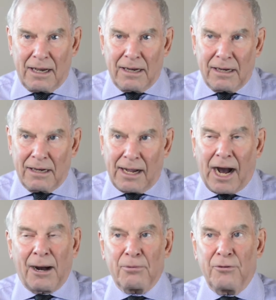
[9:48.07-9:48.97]

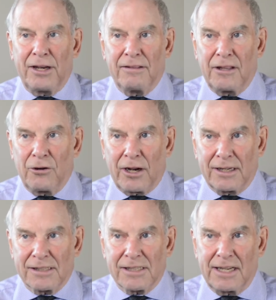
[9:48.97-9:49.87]
operate in the
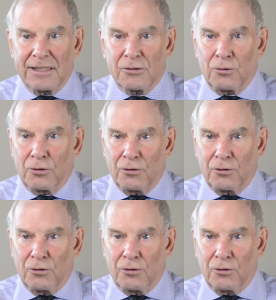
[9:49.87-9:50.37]
United States or